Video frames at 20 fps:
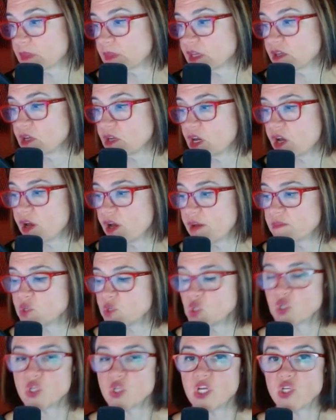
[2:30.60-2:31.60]

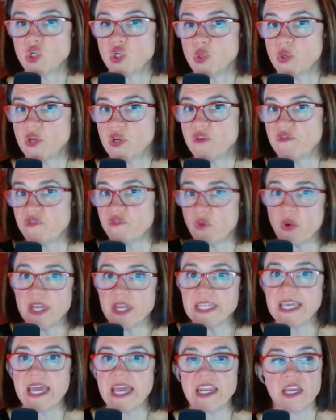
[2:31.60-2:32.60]
So that you could avoid
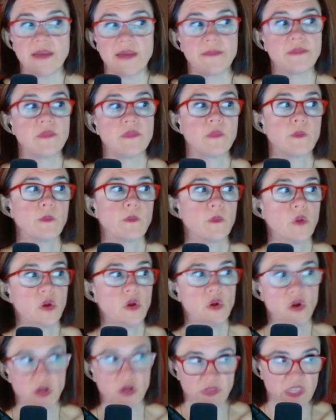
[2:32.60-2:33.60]
getting him
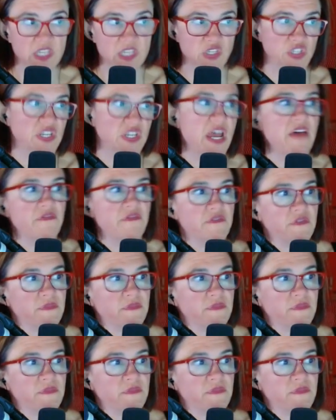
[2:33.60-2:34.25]
on this stuff.